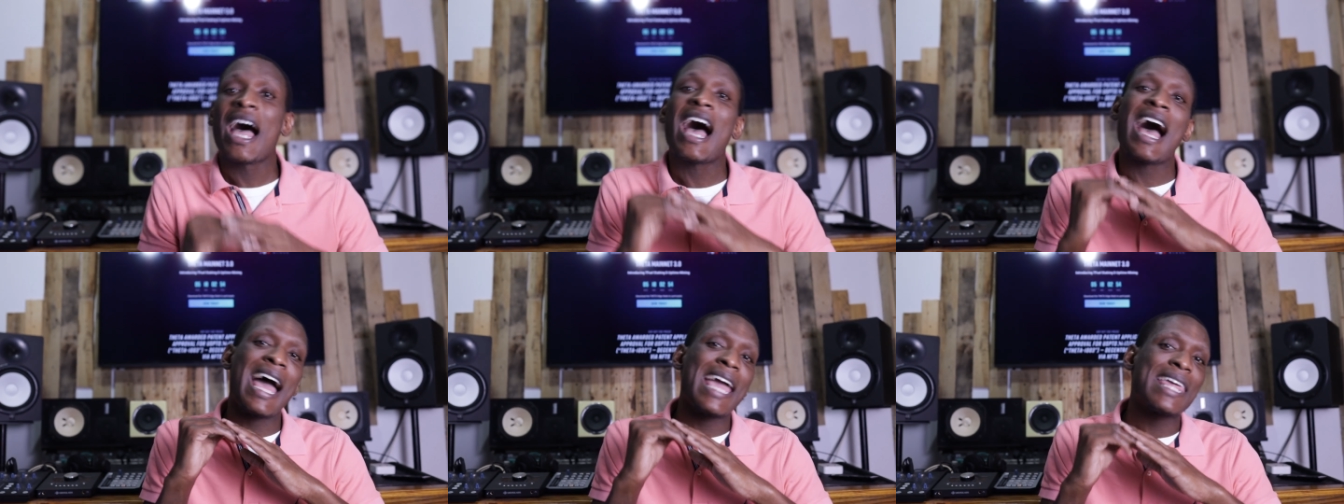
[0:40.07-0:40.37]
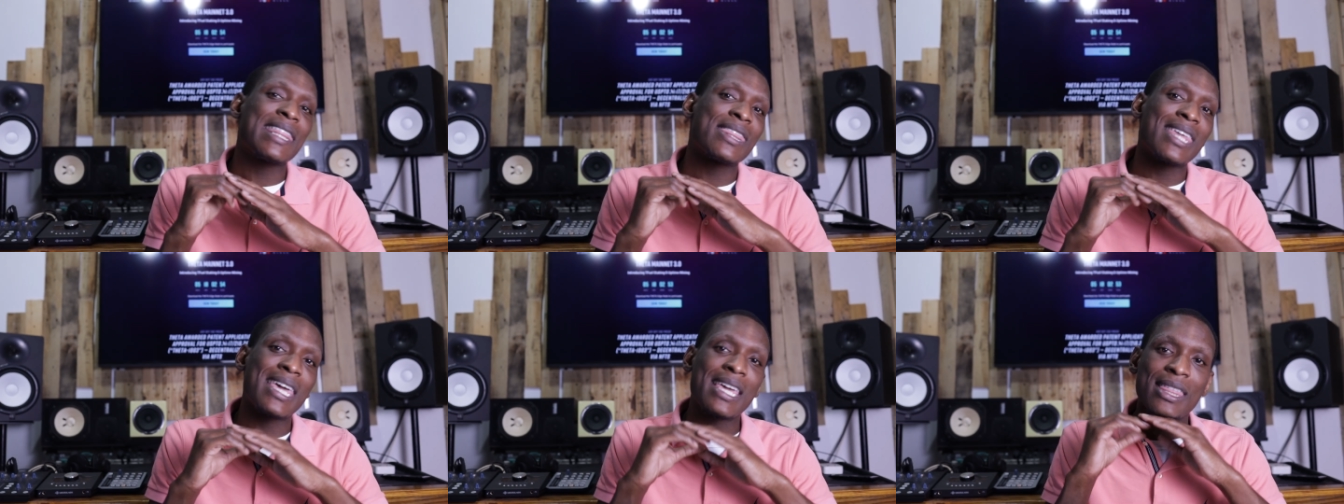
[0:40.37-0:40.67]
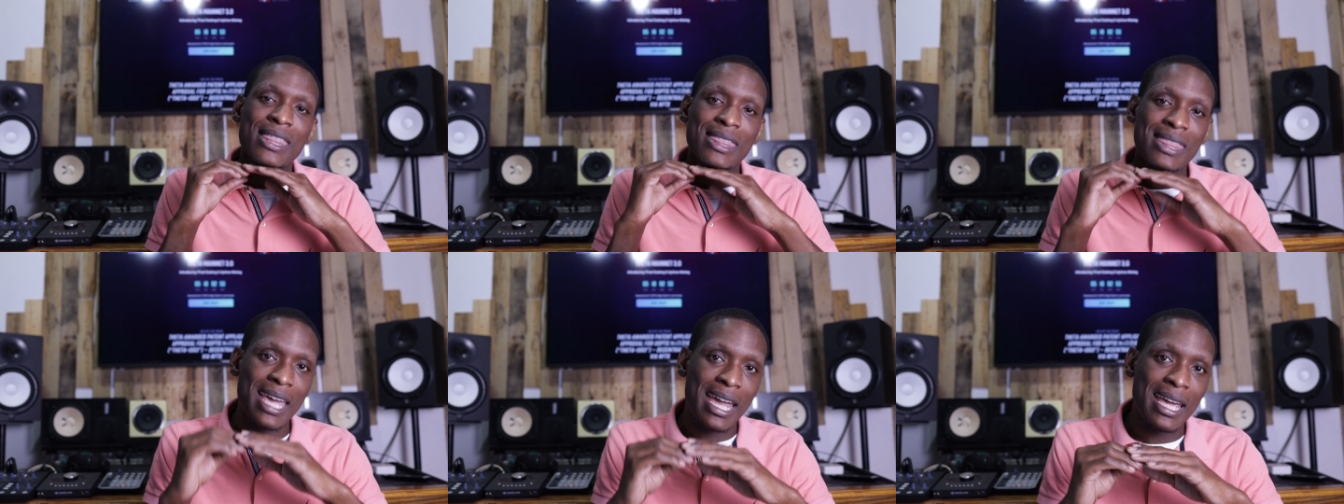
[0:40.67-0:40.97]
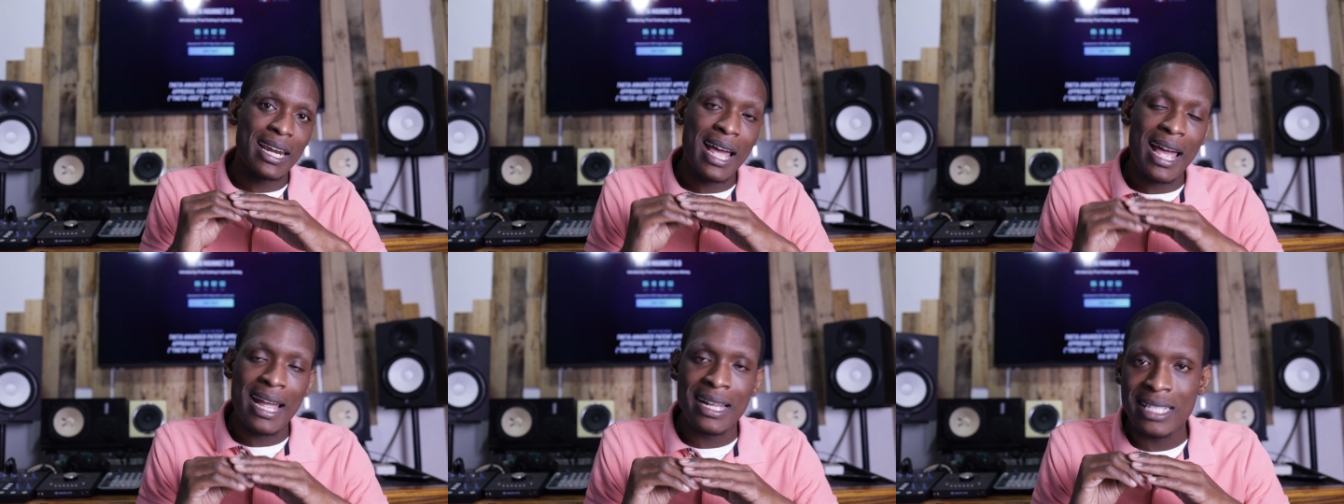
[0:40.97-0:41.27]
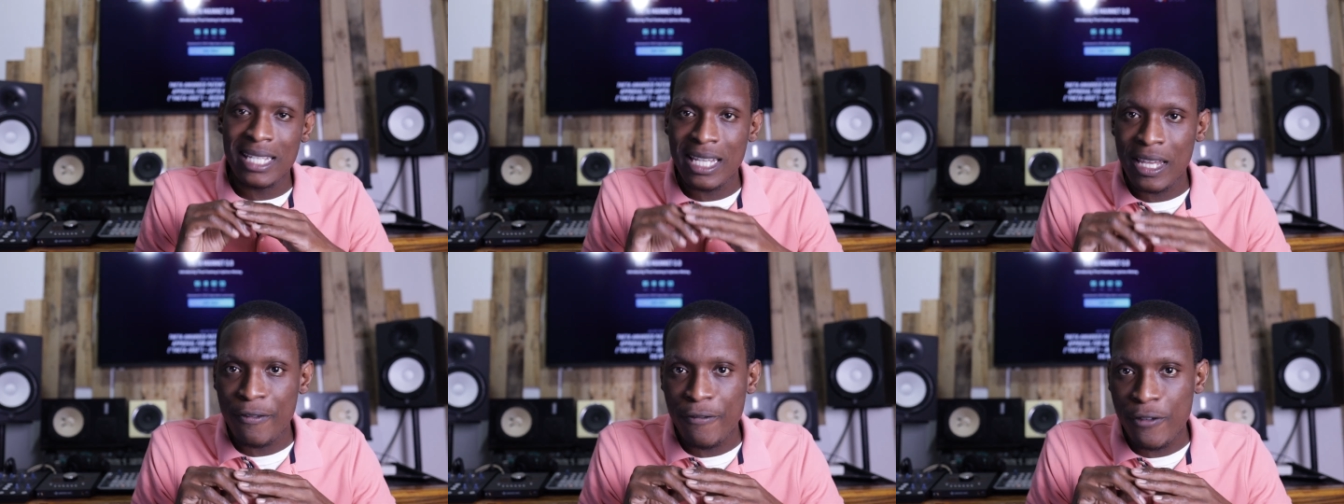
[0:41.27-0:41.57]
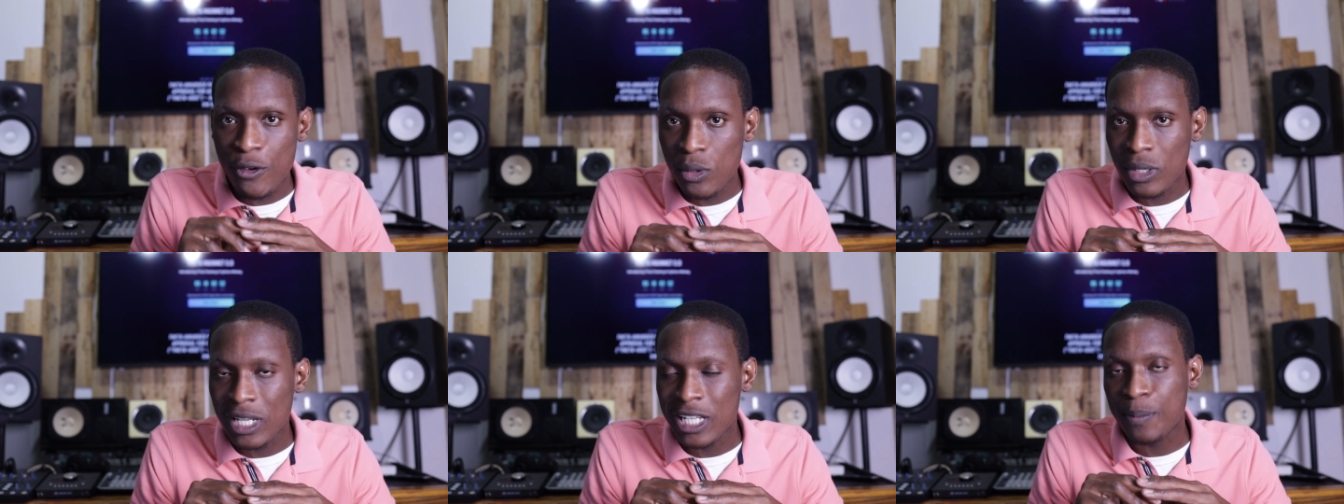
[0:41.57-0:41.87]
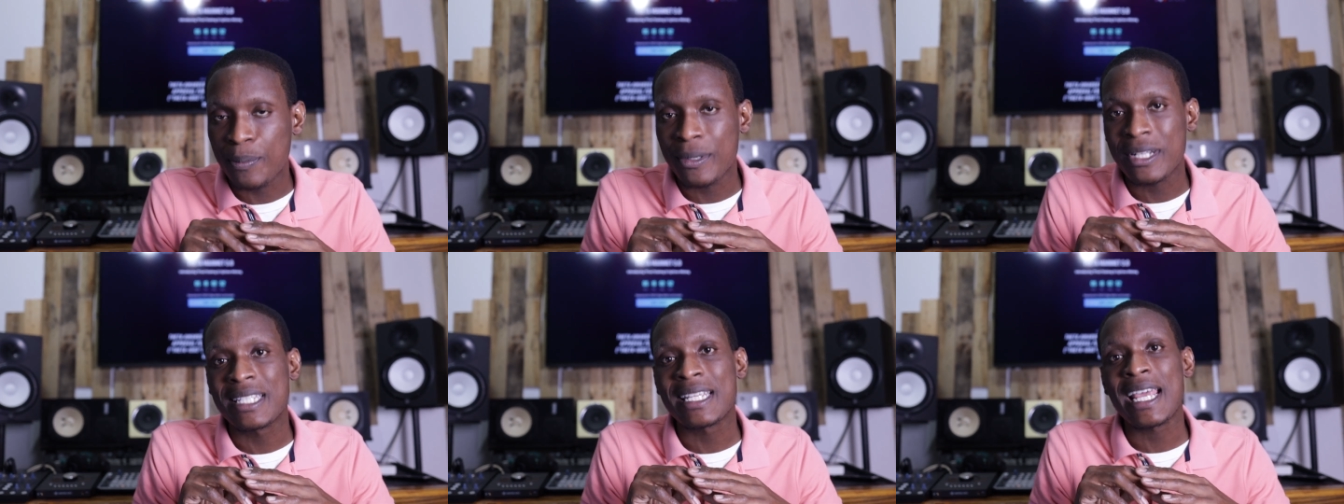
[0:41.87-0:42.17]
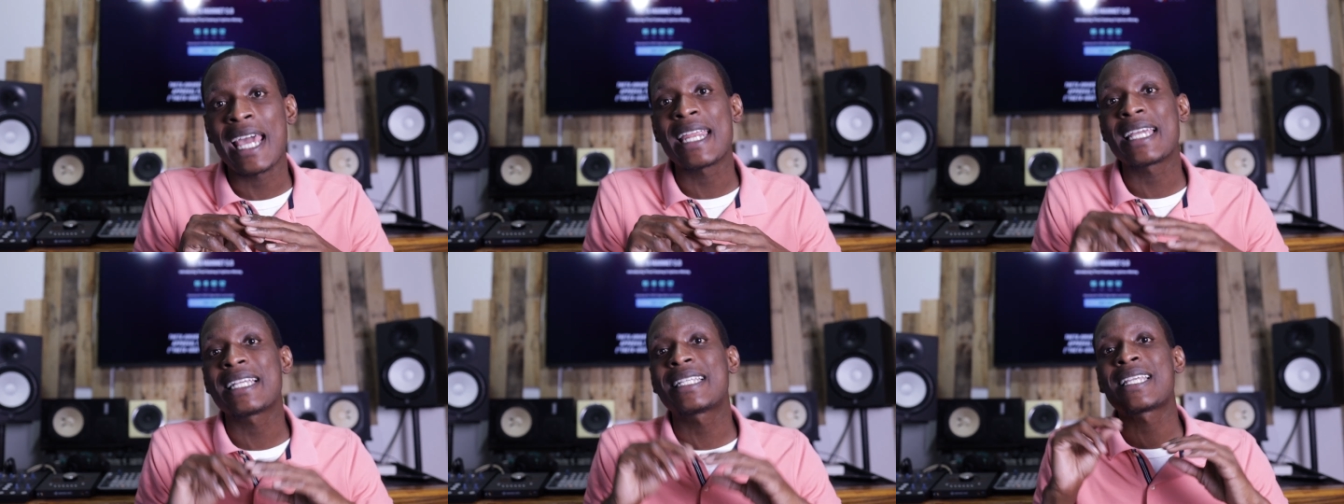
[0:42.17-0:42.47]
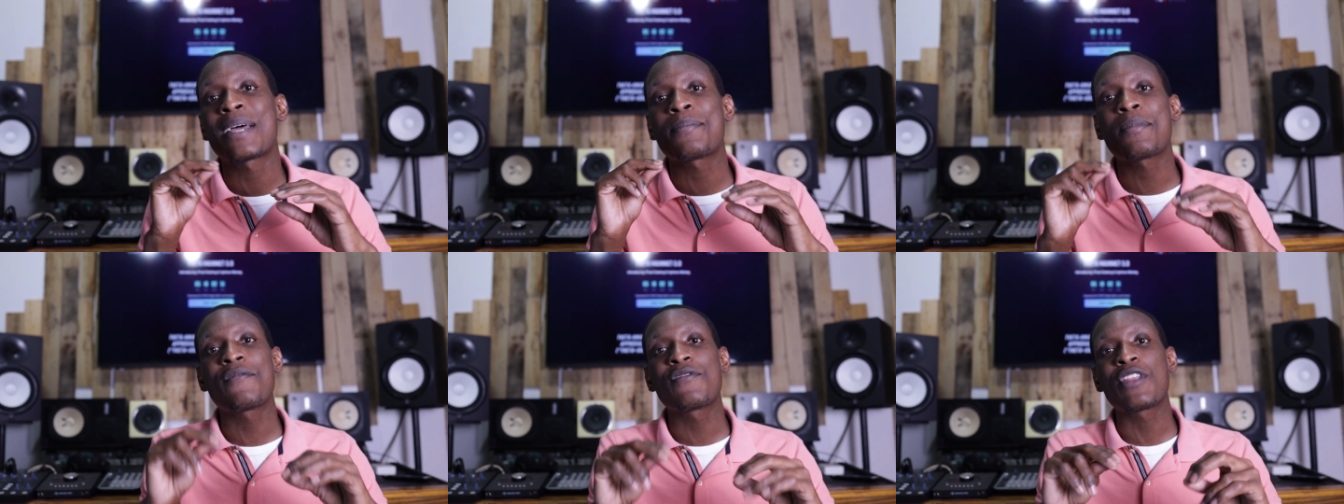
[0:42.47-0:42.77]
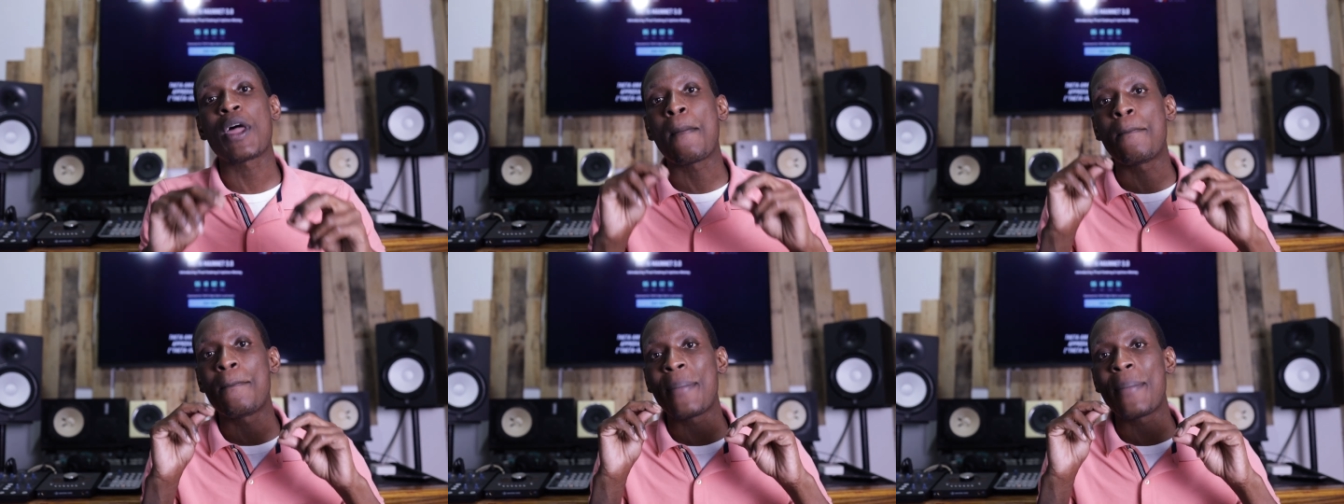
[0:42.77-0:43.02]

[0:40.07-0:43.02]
I think Theta and T-Fuel is presenting some of the